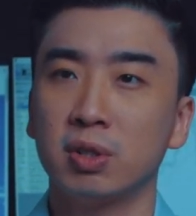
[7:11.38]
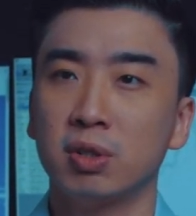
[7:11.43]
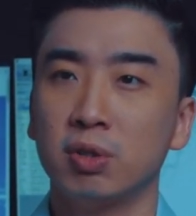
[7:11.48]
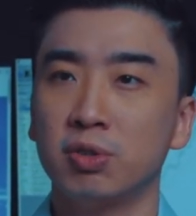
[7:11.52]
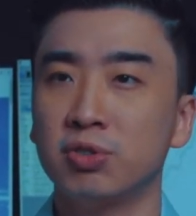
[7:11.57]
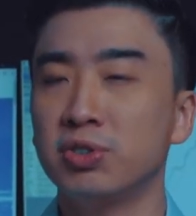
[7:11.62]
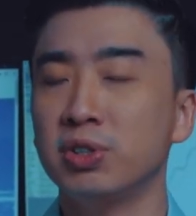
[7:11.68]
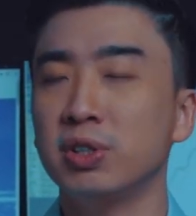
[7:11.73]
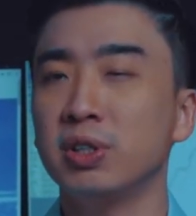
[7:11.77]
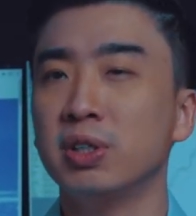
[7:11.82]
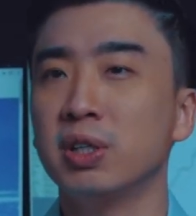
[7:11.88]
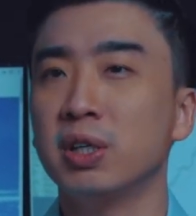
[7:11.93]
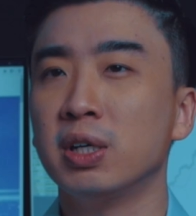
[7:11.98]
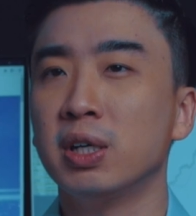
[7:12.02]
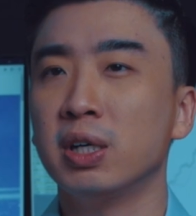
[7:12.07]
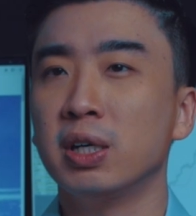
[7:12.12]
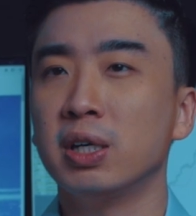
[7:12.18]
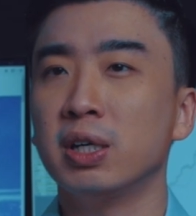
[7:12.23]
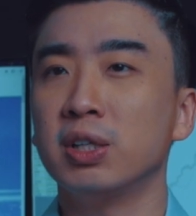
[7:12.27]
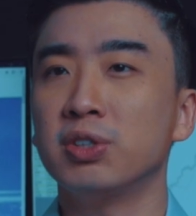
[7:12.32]
You see,
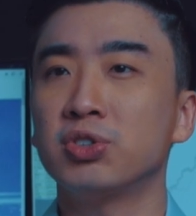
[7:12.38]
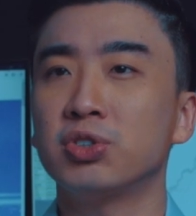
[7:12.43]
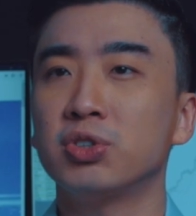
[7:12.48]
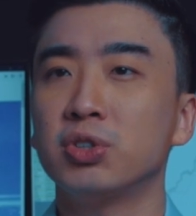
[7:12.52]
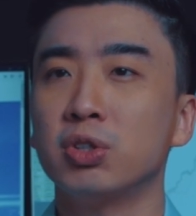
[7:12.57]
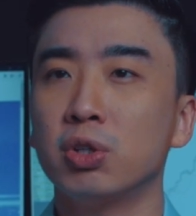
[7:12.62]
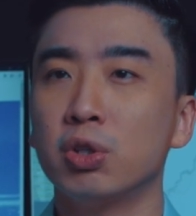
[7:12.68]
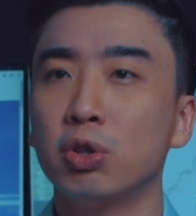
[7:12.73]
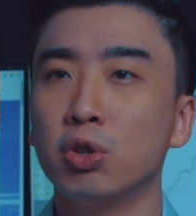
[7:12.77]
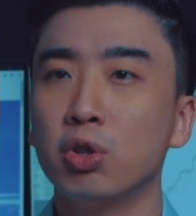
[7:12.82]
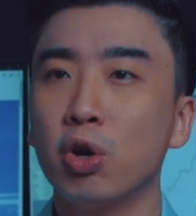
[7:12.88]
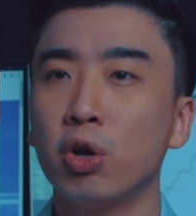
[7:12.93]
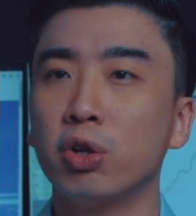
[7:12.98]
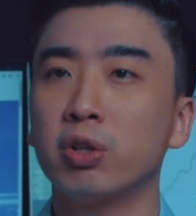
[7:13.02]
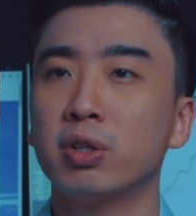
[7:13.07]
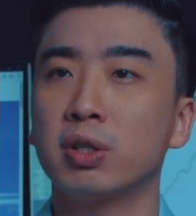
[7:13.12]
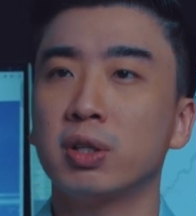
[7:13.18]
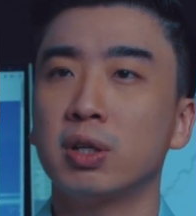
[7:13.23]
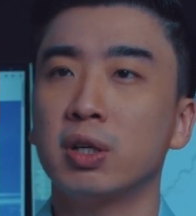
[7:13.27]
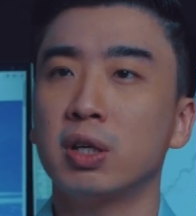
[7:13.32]
it's
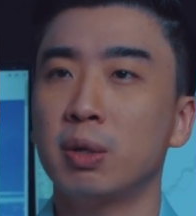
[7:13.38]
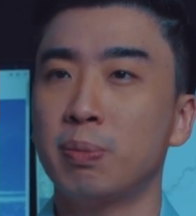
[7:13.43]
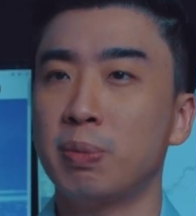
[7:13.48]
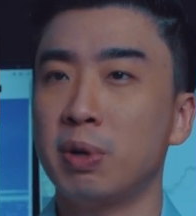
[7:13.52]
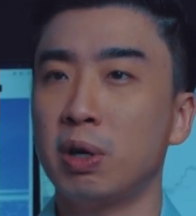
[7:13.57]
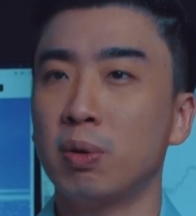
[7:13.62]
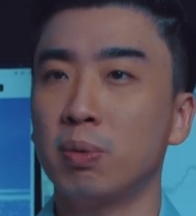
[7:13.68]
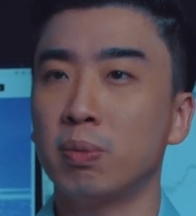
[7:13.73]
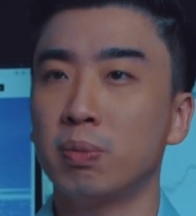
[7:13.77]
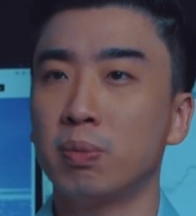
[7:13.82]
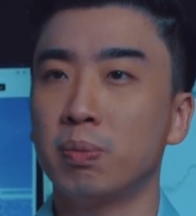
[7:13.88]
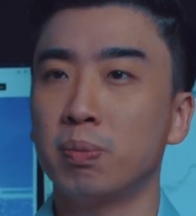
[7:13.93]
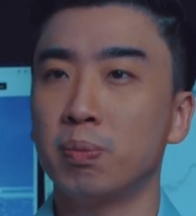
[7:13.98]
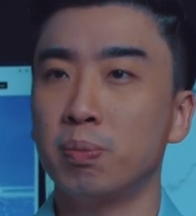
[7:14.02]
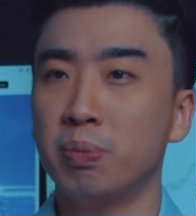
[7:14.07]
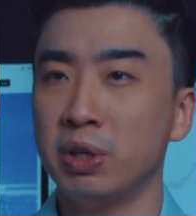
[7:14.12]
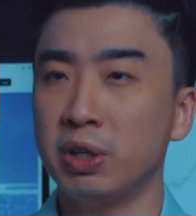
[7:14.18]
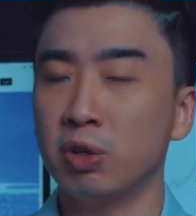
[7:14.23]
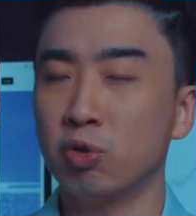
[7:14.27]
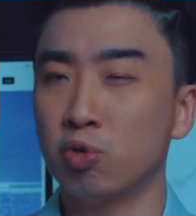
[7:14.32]
not about
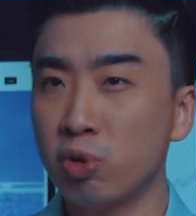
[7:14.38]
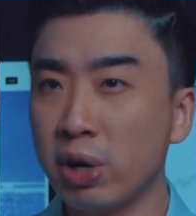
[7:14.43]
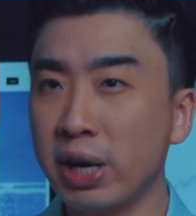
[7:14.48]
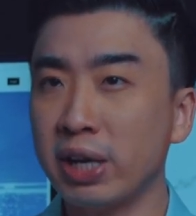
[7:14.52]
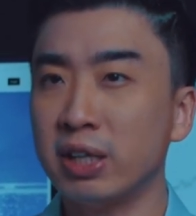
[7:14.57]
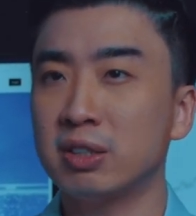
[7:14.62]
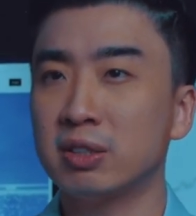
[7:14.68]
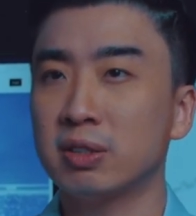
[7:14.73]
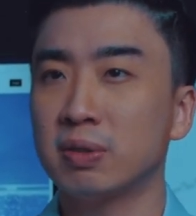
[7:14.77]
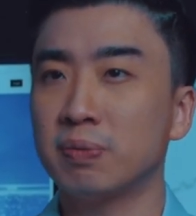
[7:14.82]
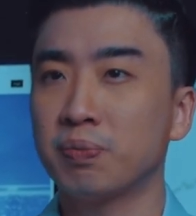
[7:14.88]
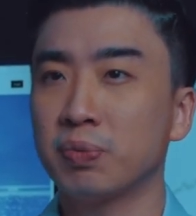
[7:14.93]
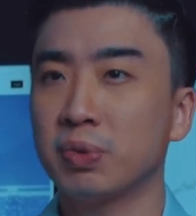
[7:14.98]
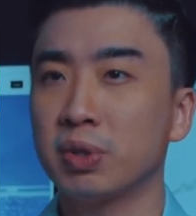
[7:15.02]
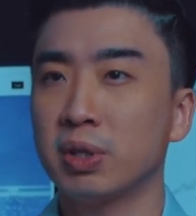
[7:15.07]
being right.